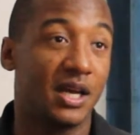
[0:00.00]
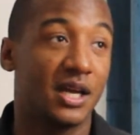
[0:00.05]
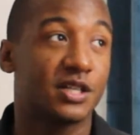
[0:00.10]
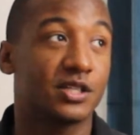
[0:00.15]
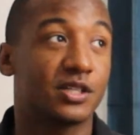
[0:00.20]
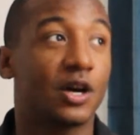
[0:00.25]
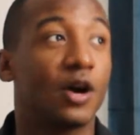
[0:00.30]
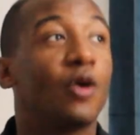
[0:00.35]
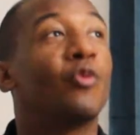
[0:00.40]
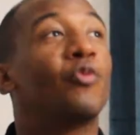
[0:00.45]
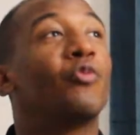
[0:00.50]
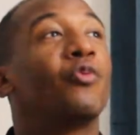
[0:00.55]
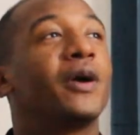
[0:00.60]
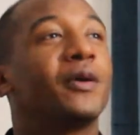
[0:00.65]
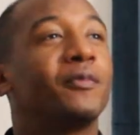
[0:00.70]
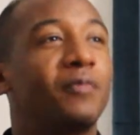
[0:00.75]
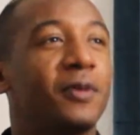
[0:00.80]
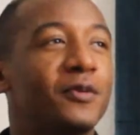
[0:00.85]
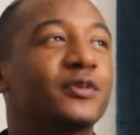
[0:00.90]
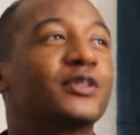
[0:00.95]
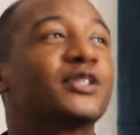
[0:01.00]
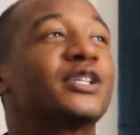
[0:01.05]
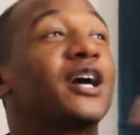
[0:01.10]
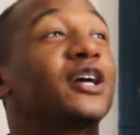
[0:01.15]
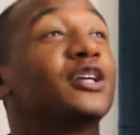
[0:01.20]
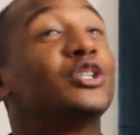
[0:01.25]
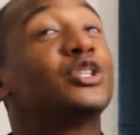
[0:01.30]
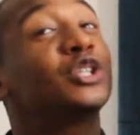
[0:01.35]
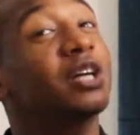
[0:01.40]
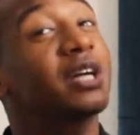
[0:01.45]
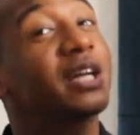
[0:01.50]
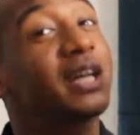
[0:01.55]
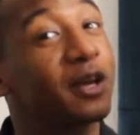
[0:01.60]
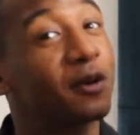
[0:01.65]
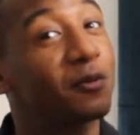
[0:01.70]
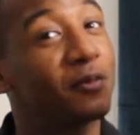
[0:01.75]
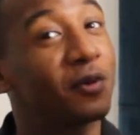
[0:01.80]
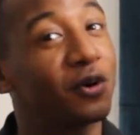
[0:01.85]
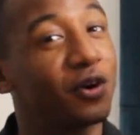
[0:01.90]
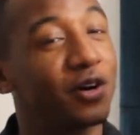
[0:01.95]
So when people started
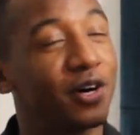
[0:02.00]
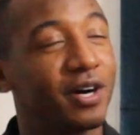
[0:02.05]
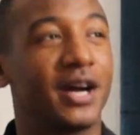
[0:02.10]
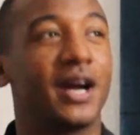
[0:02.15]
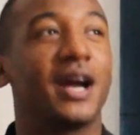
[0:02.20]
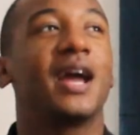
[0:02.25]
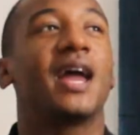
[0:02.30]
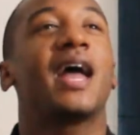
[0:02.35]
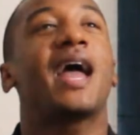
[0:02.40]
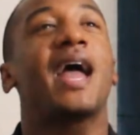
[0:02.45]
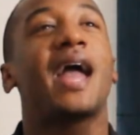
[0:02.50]
drinking more